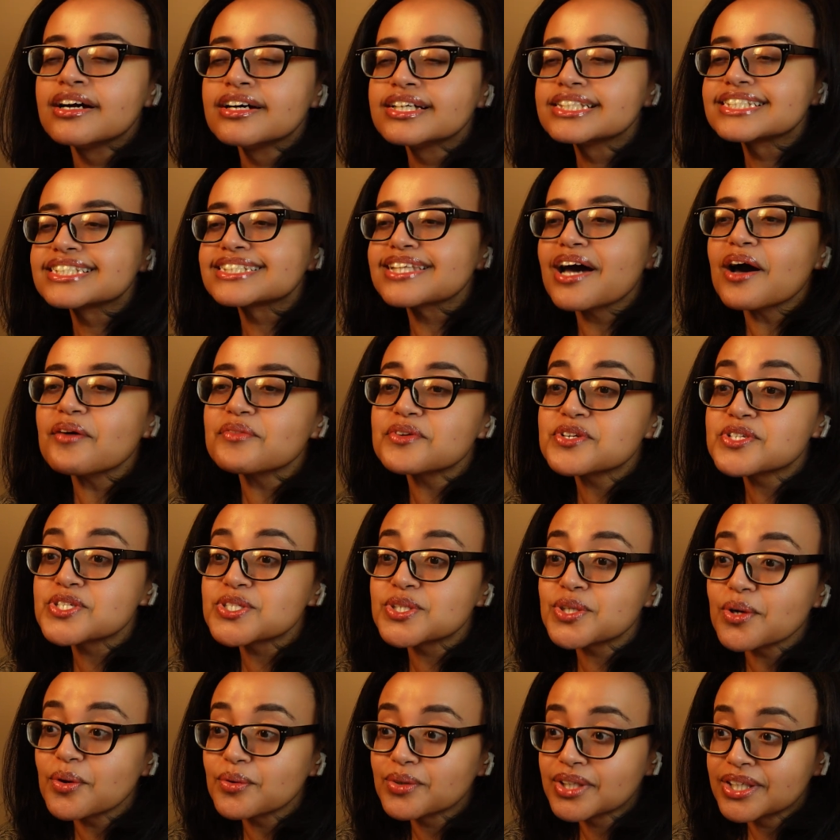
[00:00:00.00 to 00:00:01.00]
Stop, they're
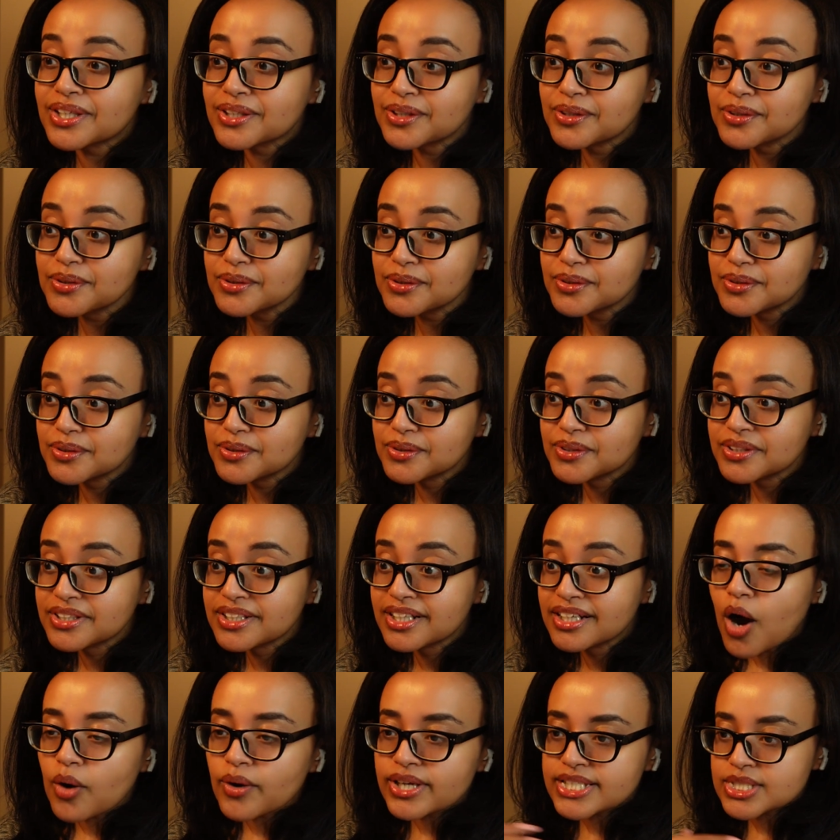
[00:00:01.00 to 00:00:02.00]
so cute.
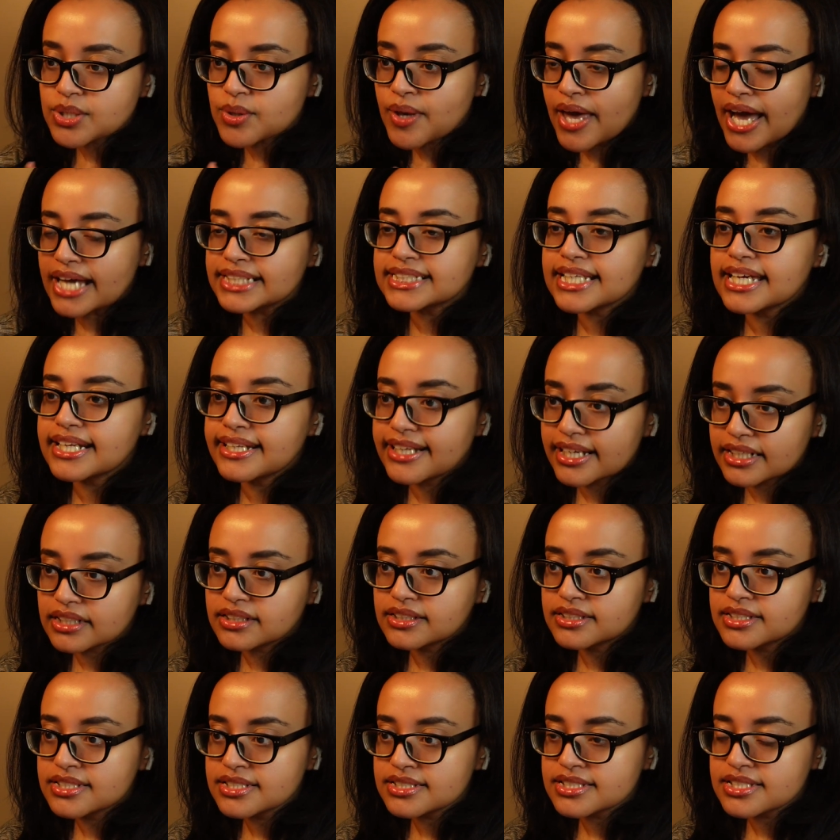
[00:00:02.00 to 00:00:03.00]
Okay, so he has that
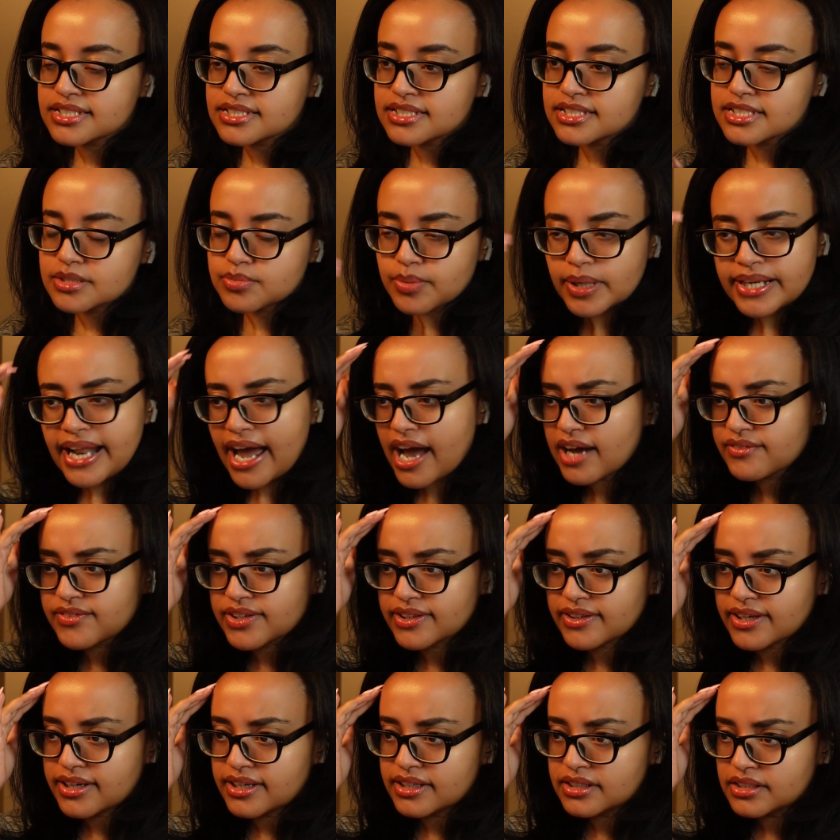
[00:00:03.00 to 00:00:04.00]
necklace. He's been
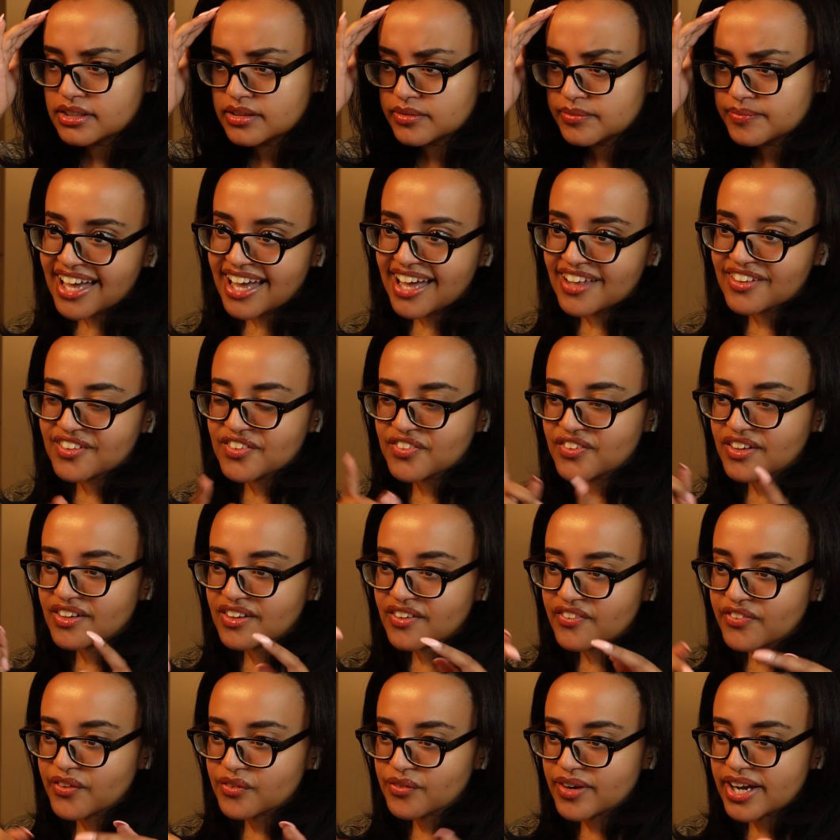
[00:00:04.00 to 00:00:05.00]
having that. And
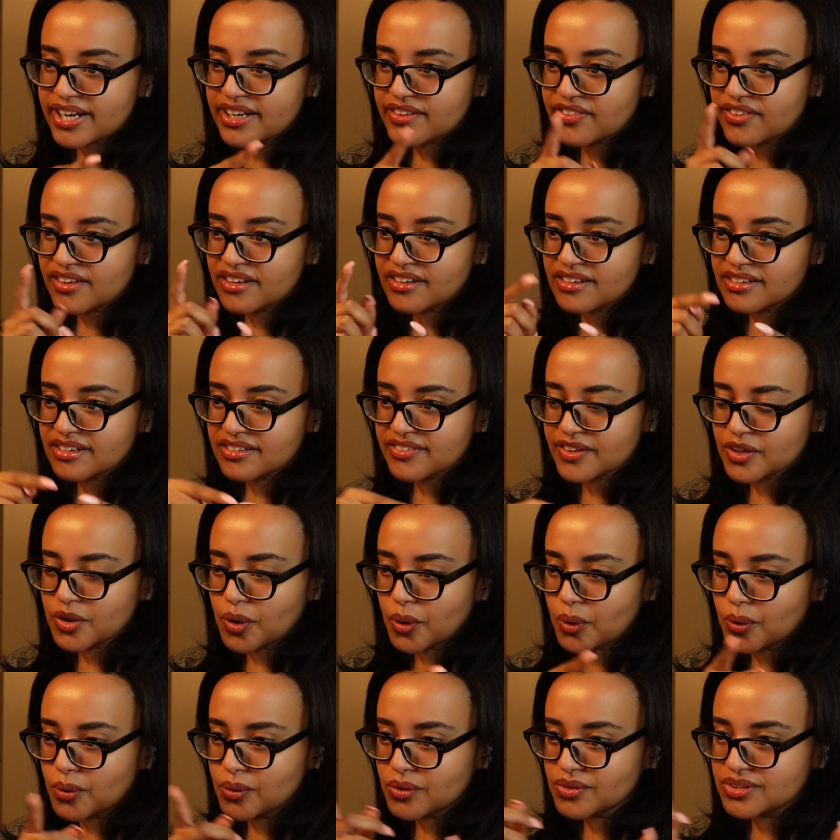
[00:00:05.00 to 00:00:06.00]
then the red and the
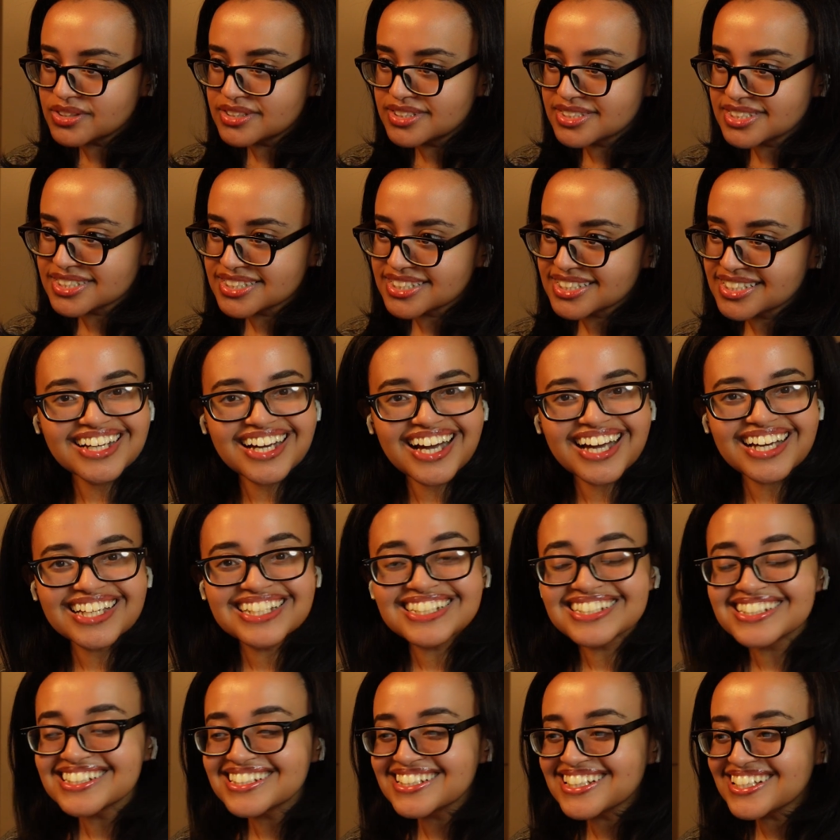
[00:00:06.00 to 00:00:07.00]
gold. I
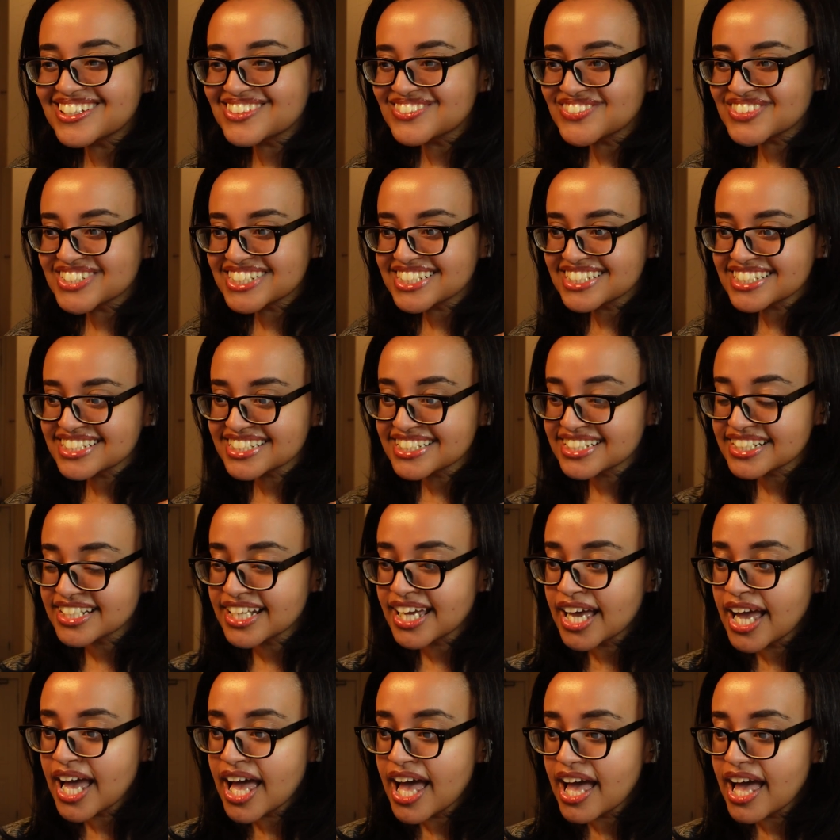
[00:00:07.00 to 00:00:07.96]
love it.